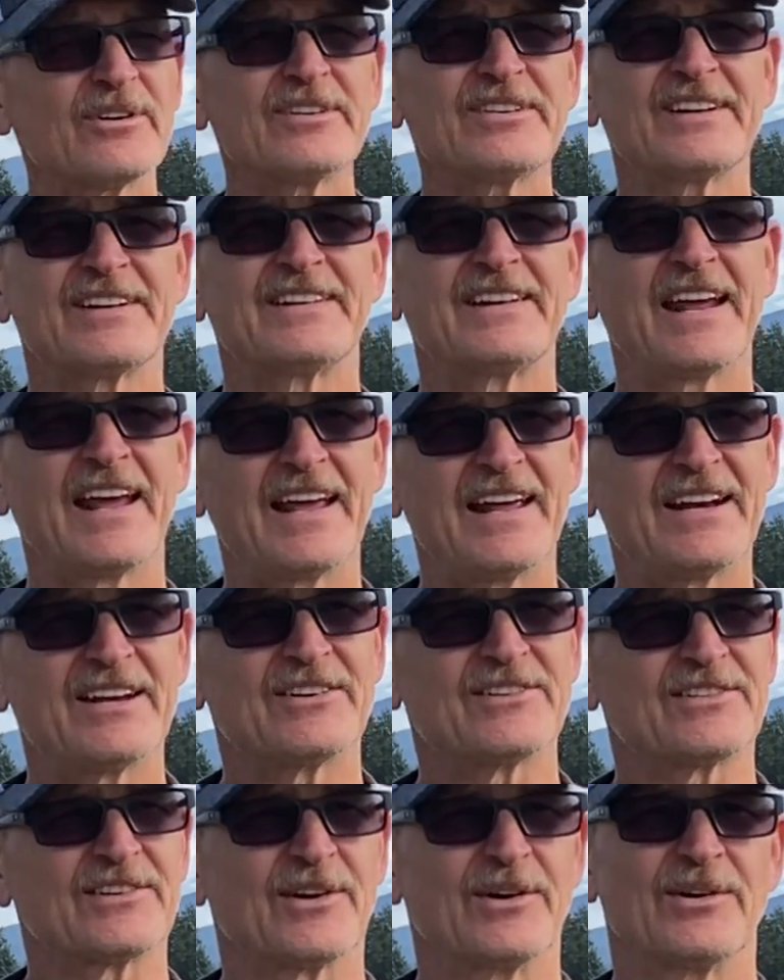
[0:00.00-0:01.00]

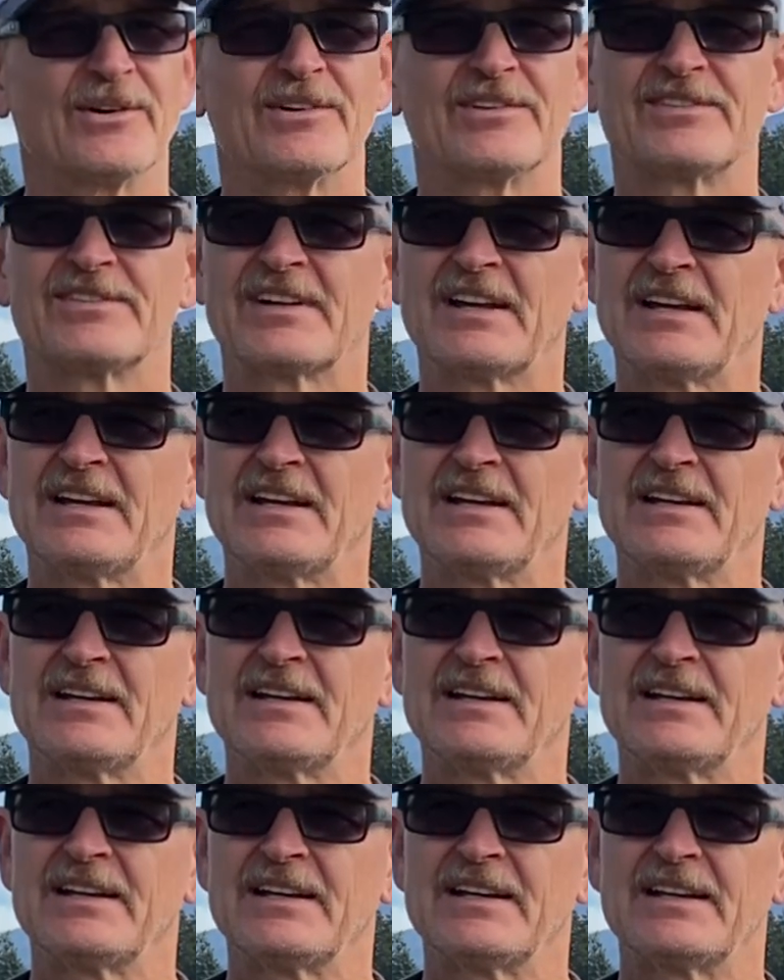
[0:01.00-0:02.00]
attendance goes,
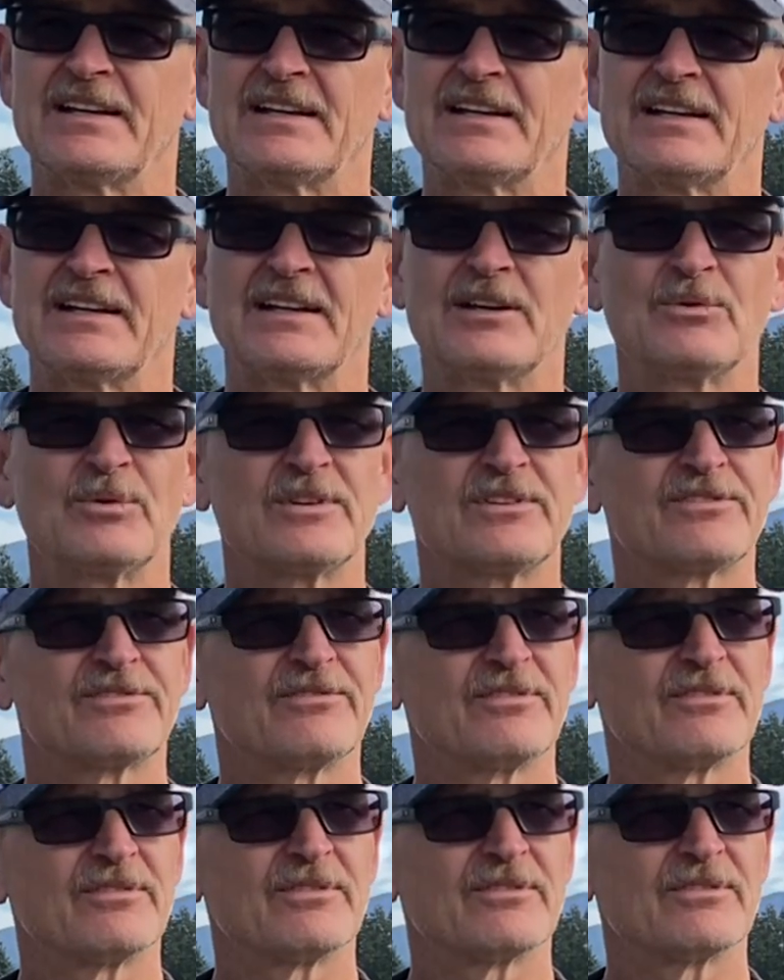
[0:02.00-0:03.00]
it was
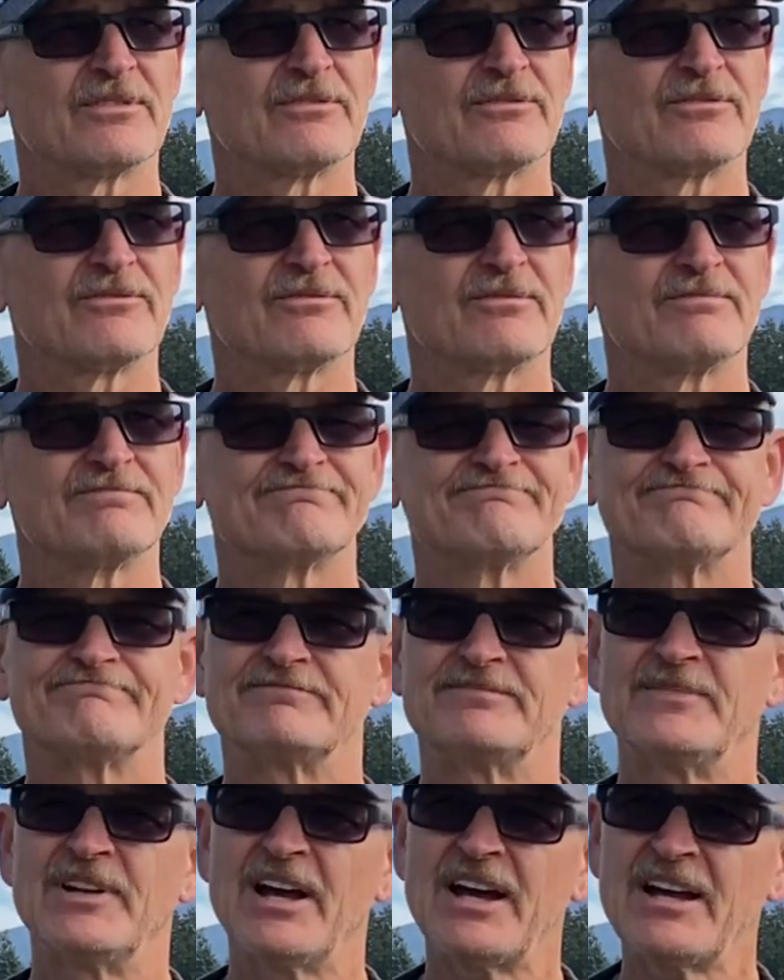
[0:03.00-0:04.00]

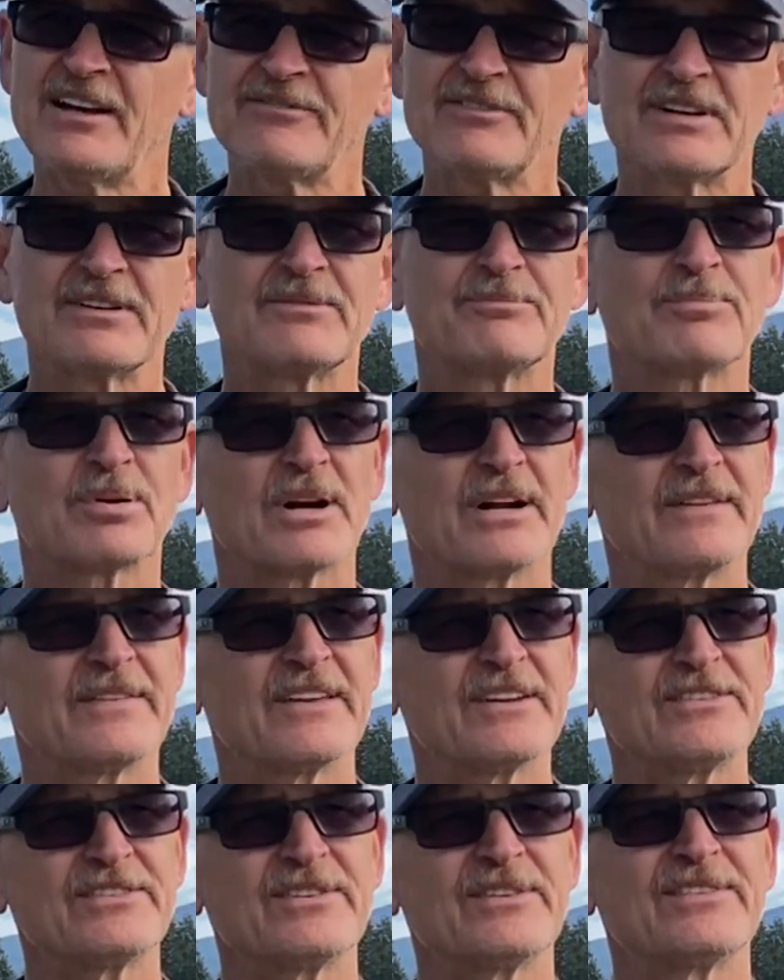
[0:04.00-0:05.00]
not,
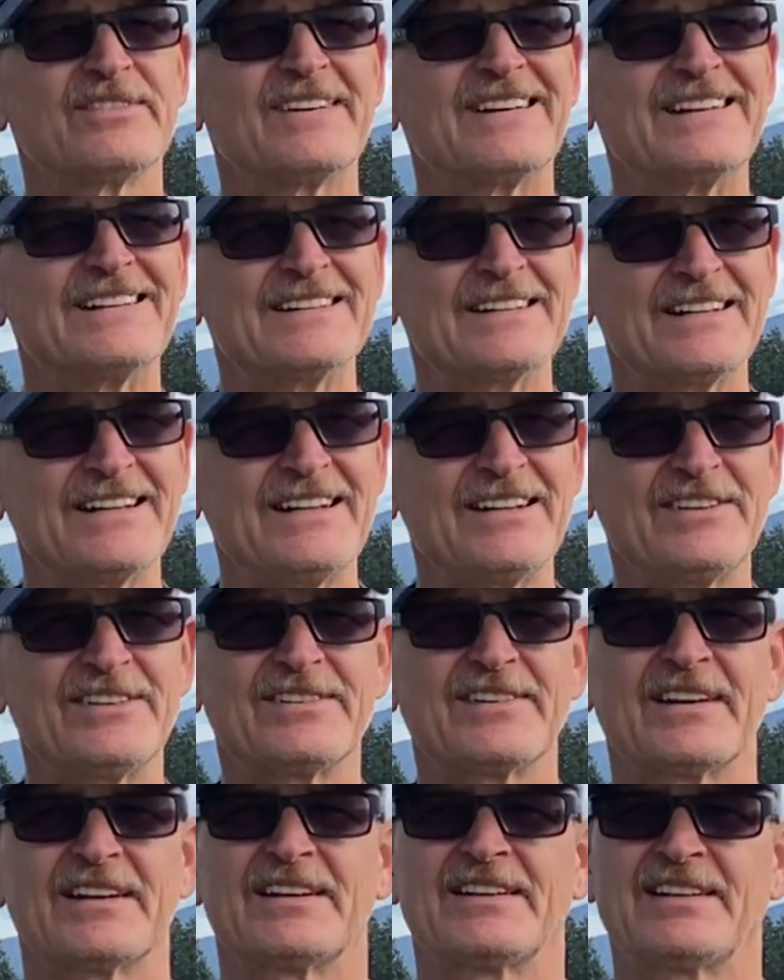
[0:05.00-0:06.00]
this is the
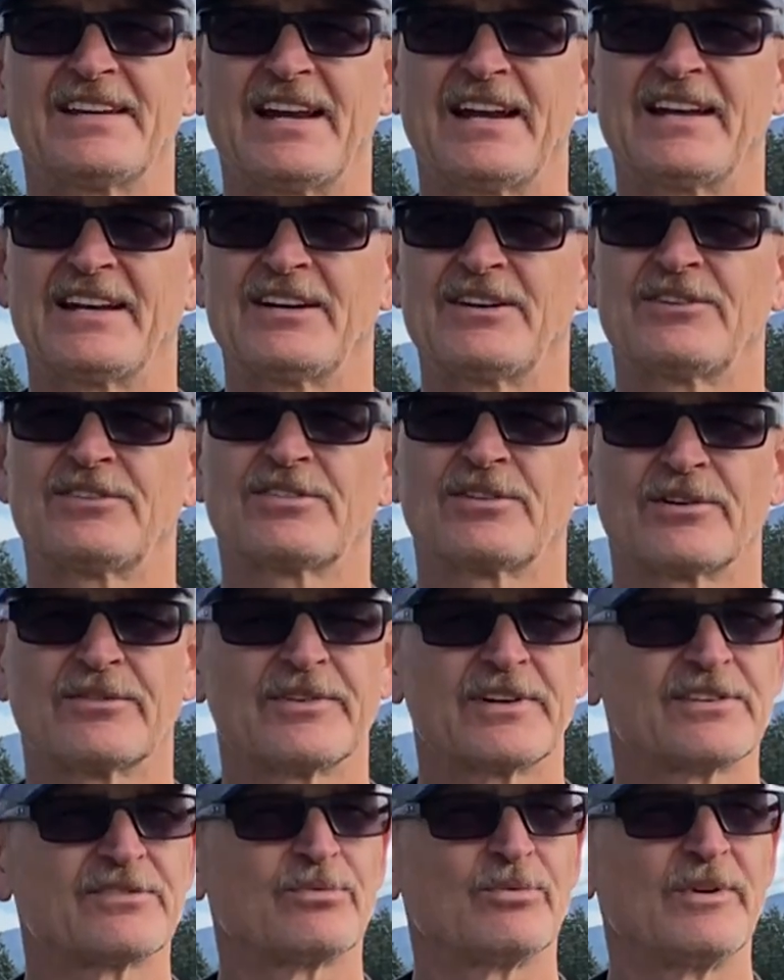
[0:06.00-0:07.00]
least attended
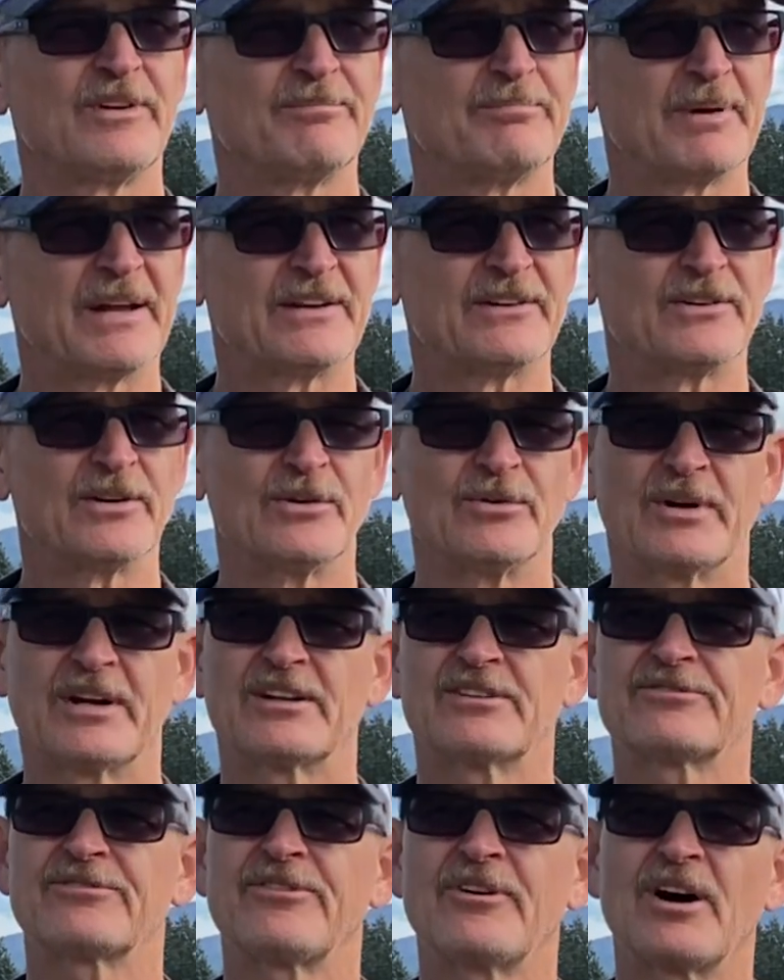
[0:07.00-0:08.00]
service we've been to.
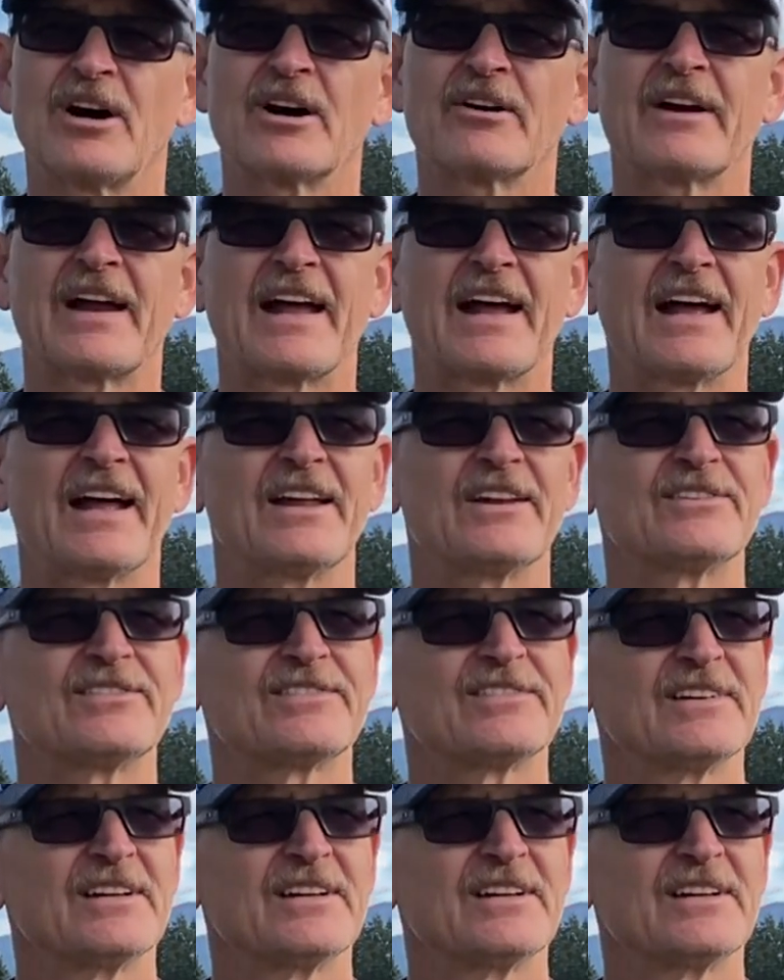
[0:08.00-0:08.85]
As far as,